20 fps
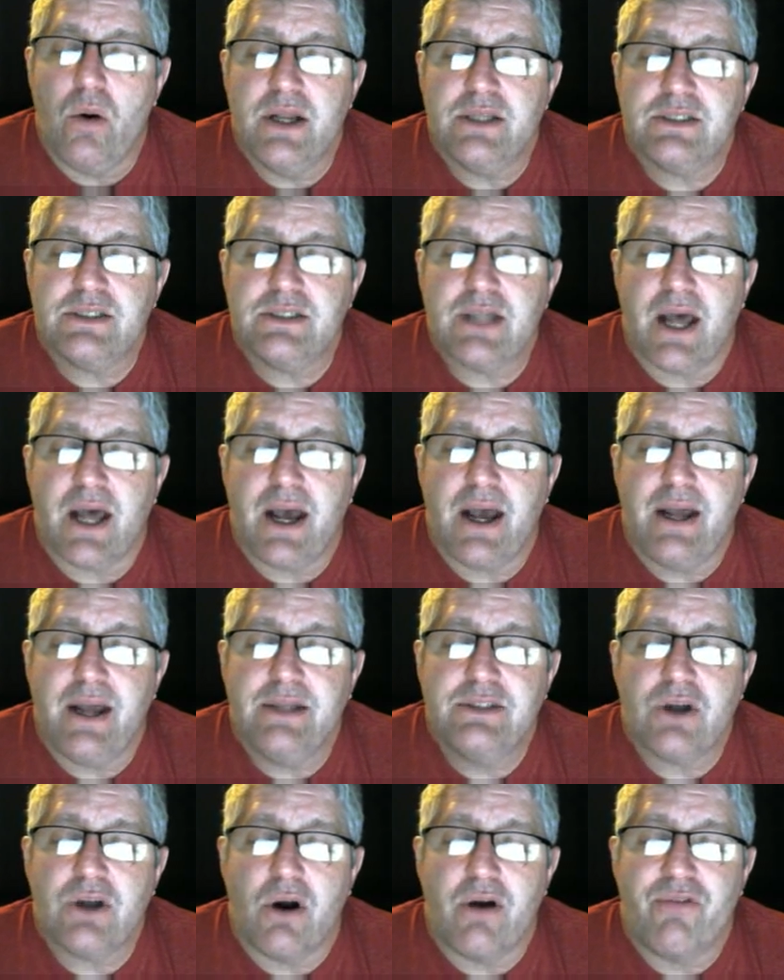its
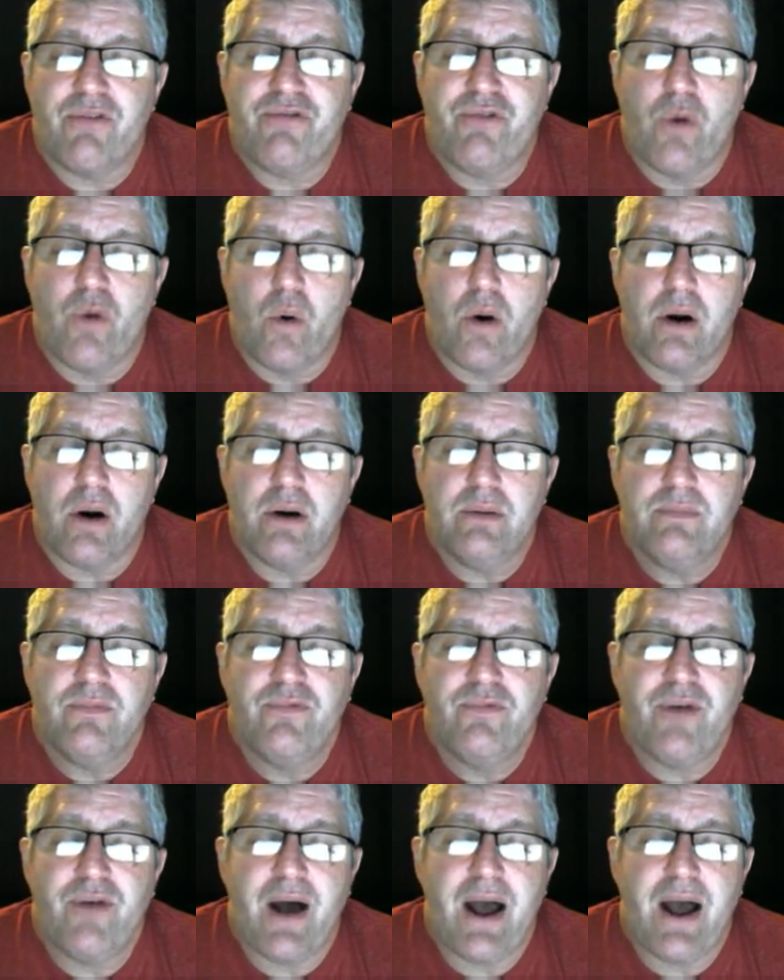sides are 4,
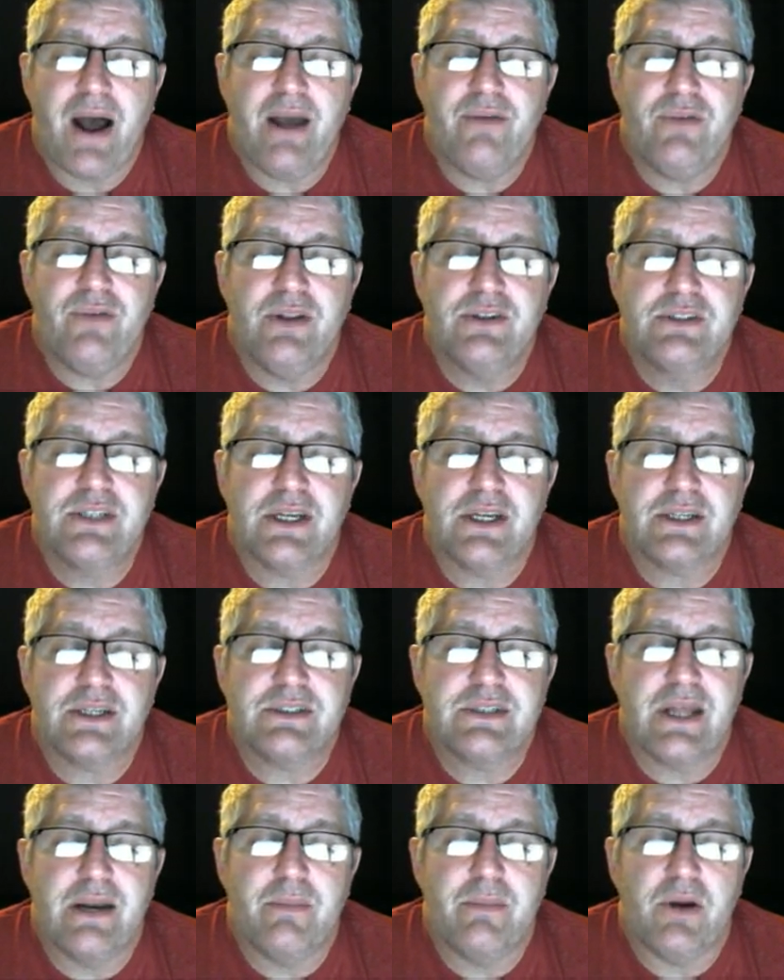5, and 6
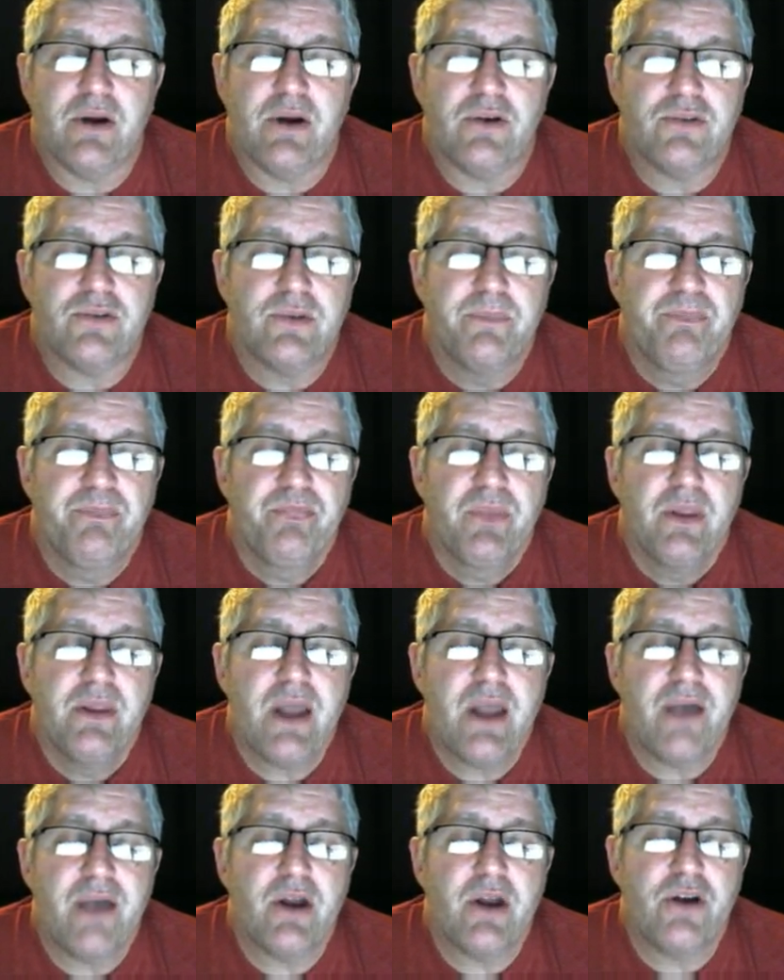centimeters.
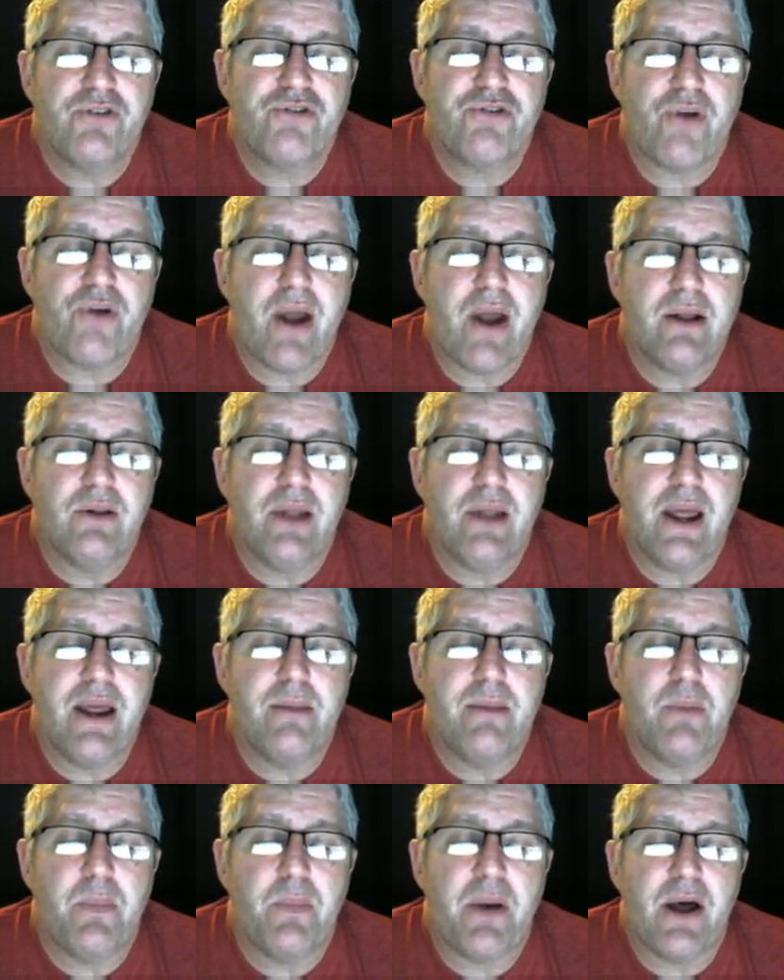Now I've got a triangle
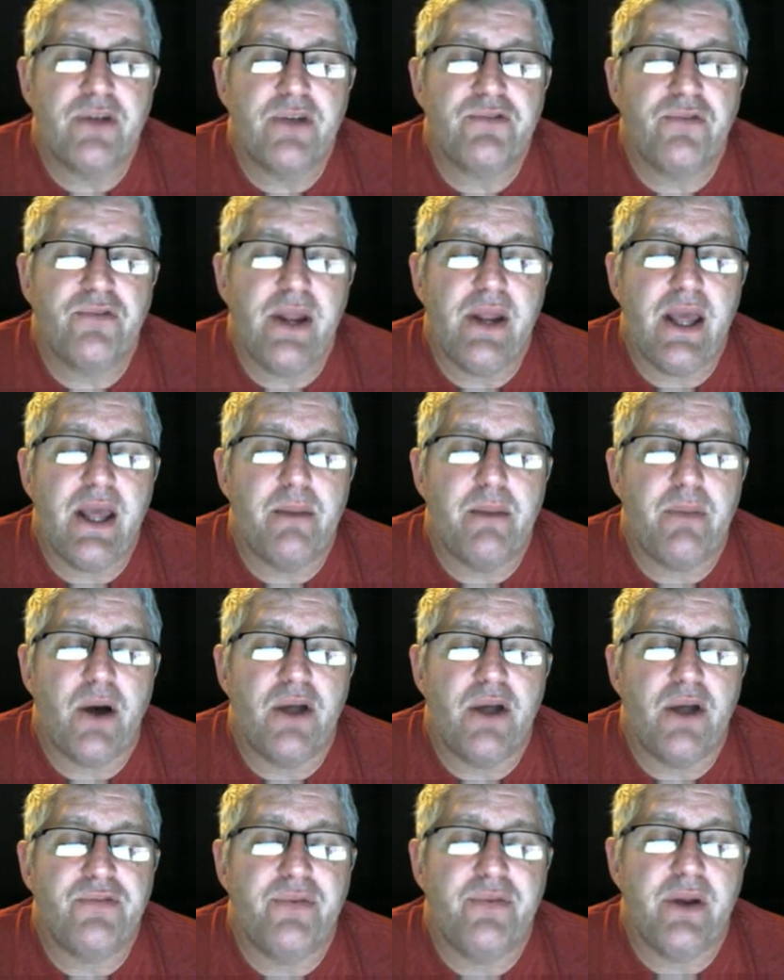M apostrophe, N
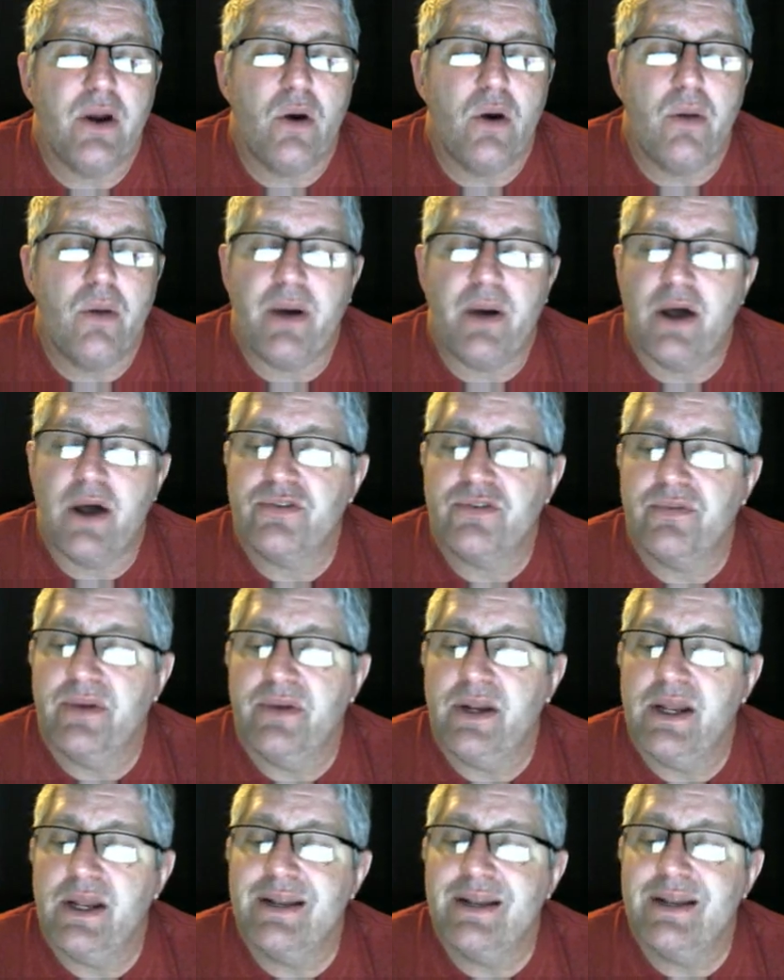apostrophe, O
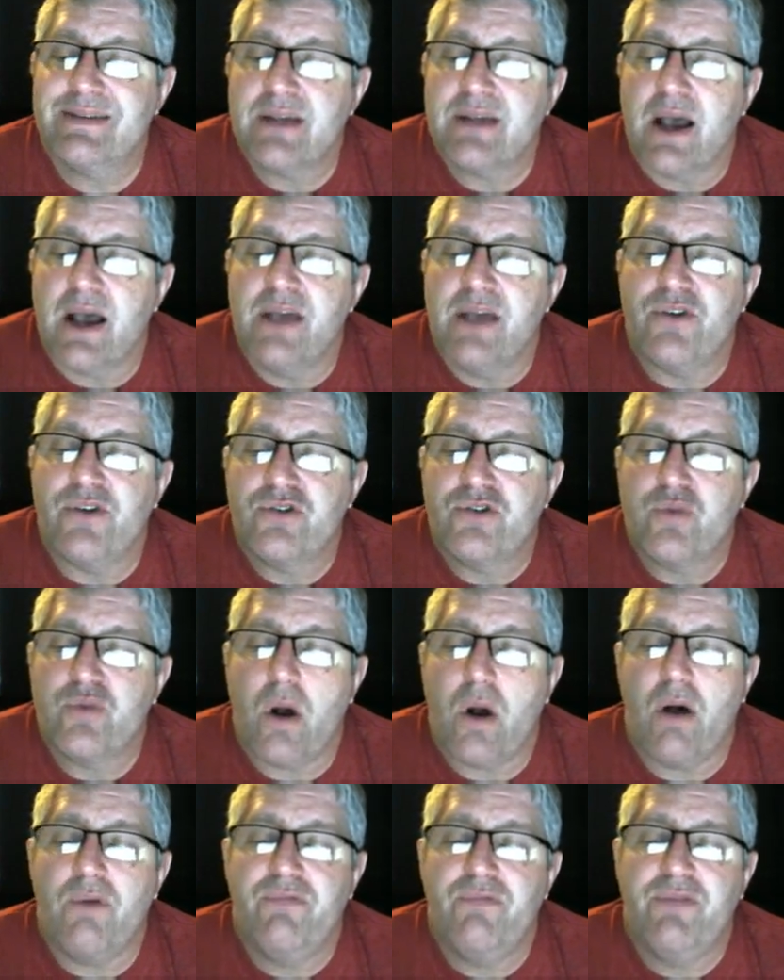apostrophe, and its sides are
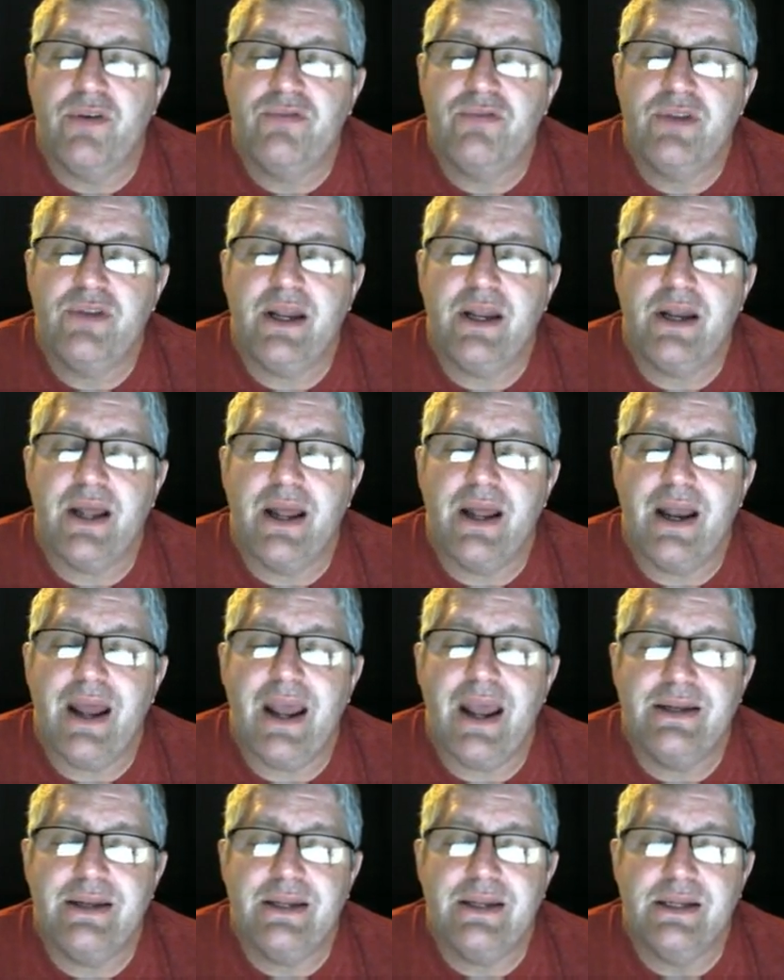12, 15, and
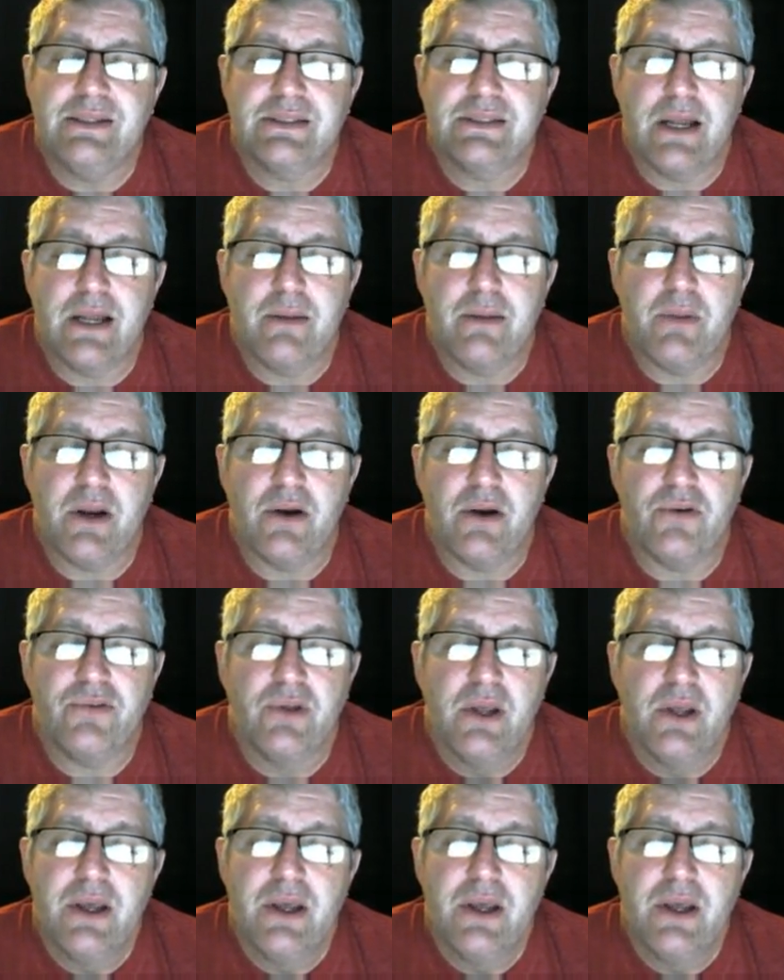18 centimeters.